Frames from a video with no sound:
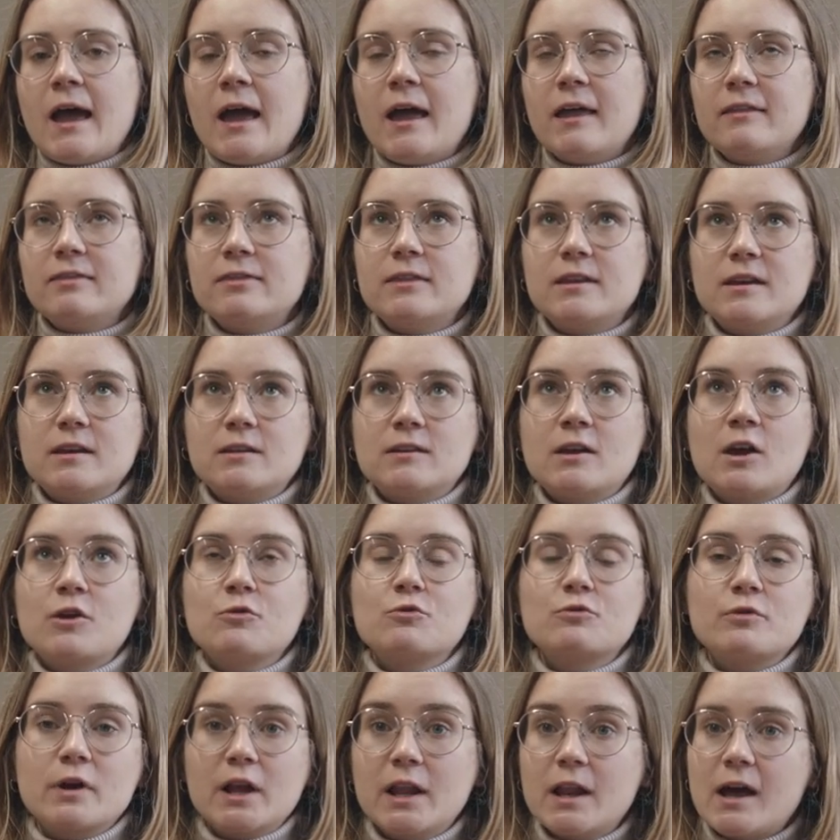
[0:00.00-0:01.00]
And then I
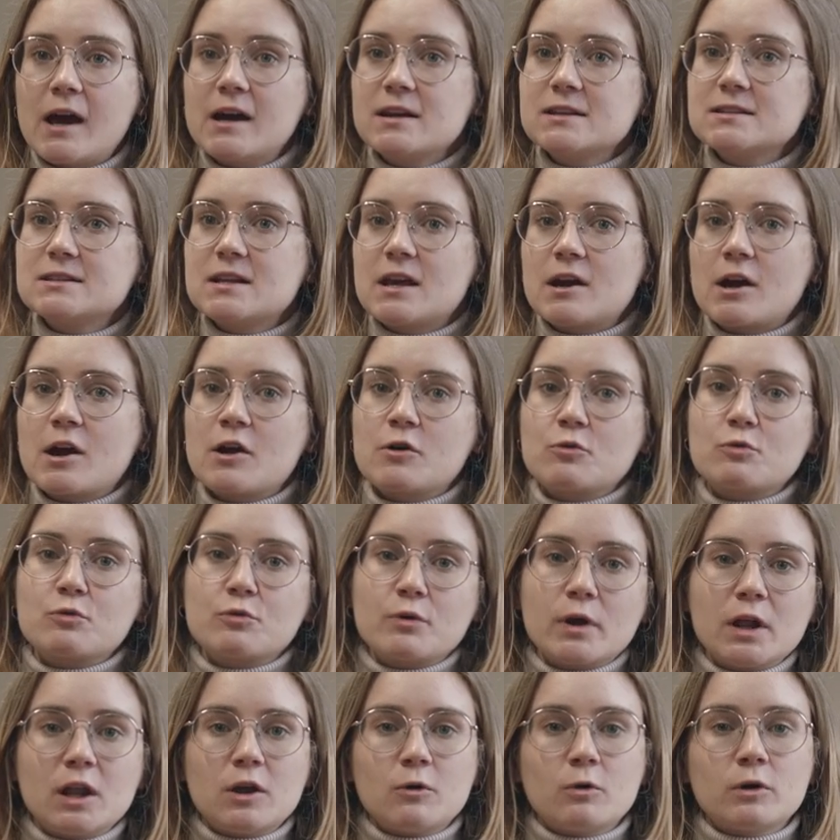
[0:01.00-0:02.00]
realized that I
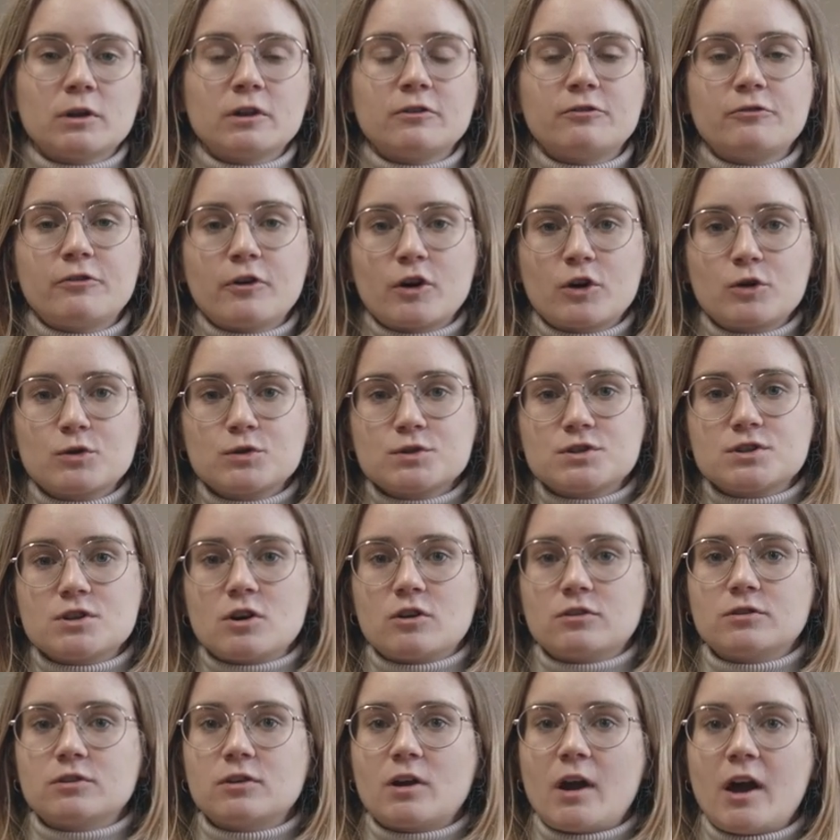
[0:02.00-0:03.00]
really want to focus
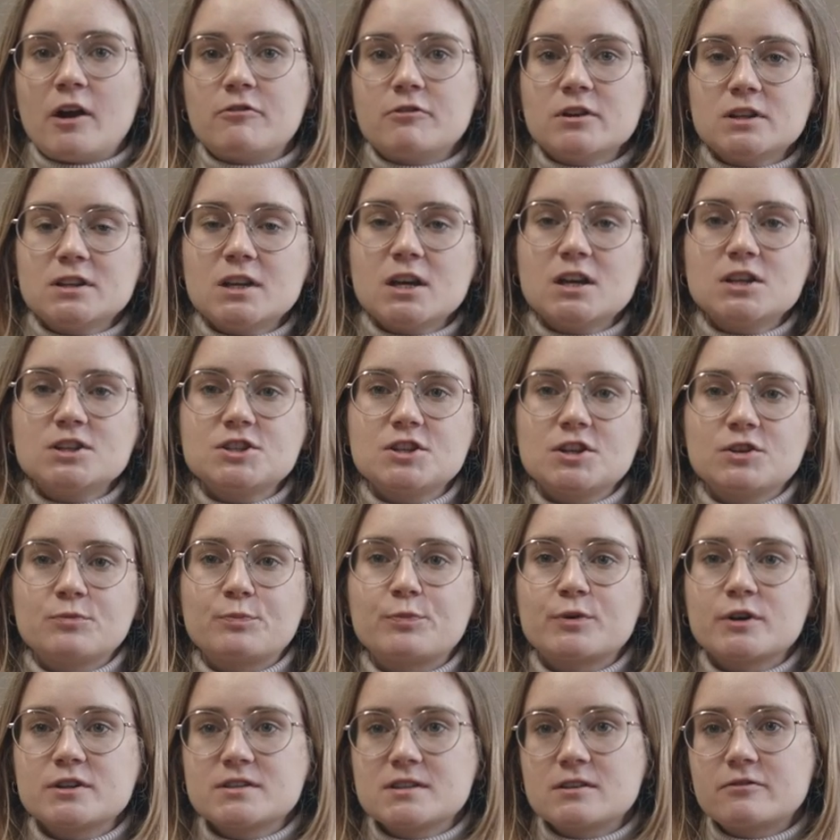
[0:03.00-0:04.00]
on heritage
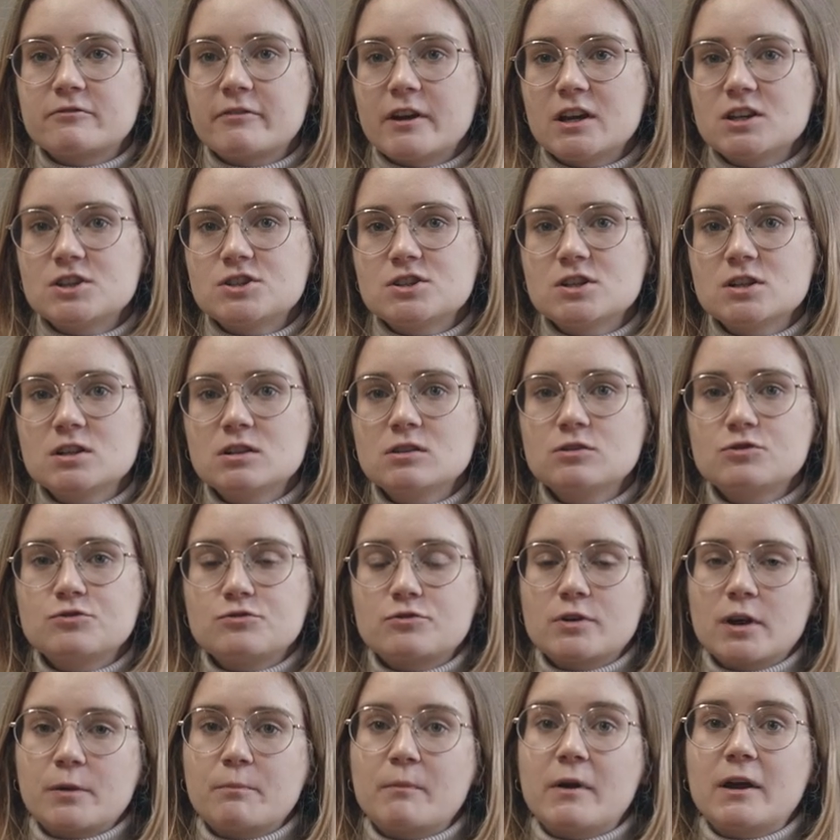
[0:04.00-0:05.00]
and preservation
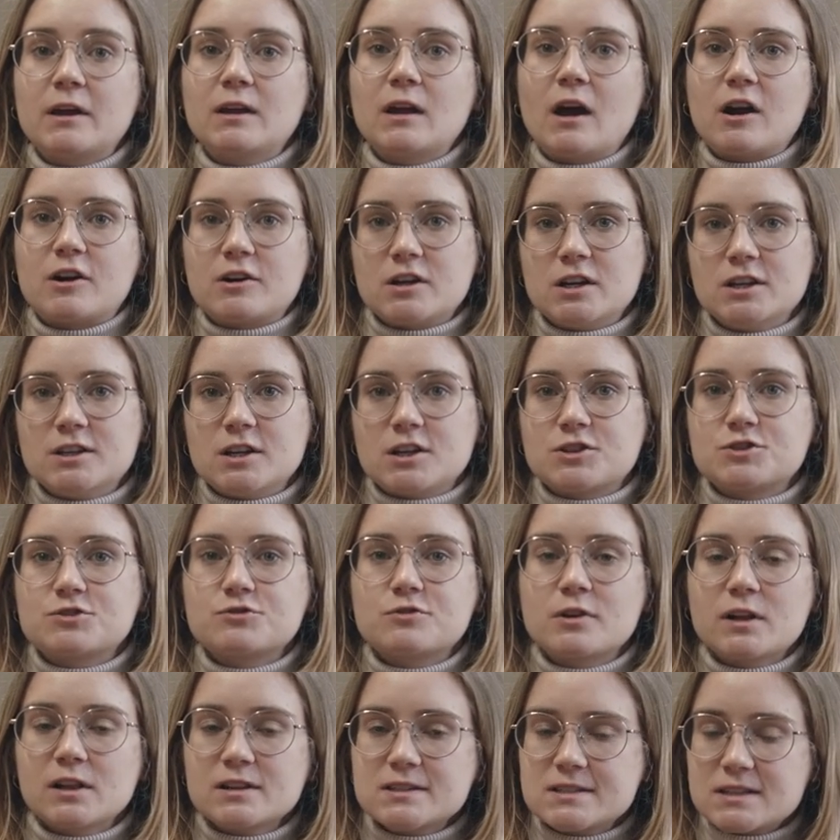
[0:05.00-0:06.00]
during my
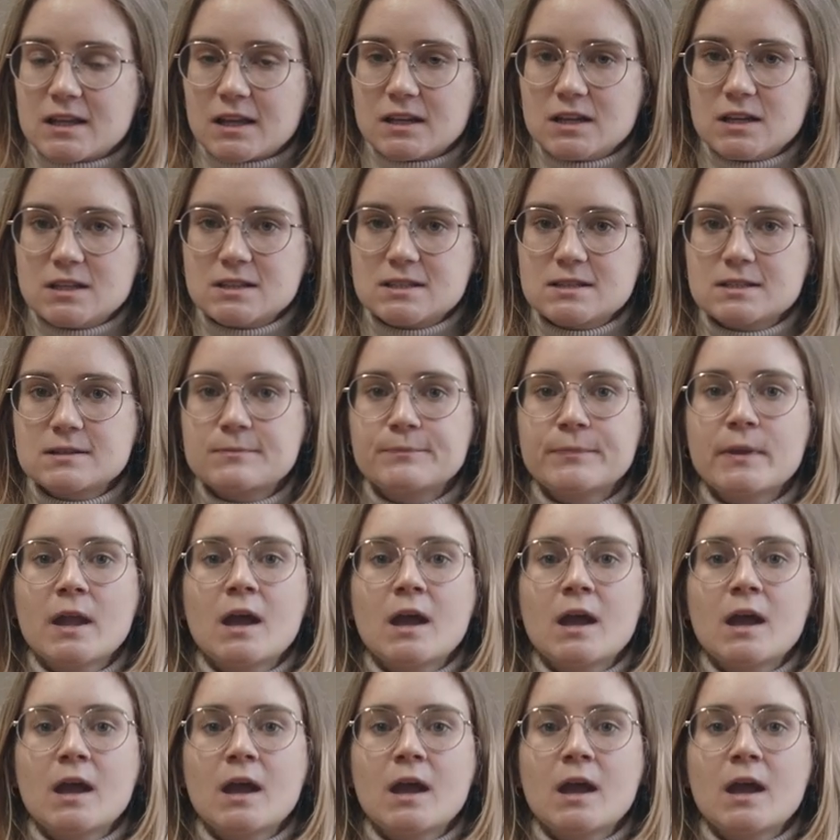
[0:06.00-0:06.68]
architectural studies.